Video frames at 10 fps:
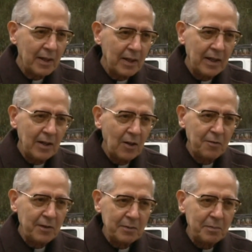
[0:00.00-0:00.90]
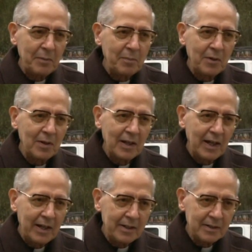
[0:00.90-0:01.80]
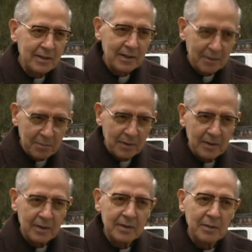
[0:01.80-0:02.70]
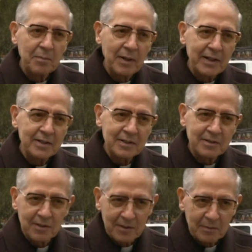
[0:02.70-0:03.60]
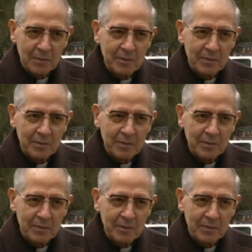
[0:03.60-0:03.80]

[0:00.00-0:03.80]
offered people and the place, so it will be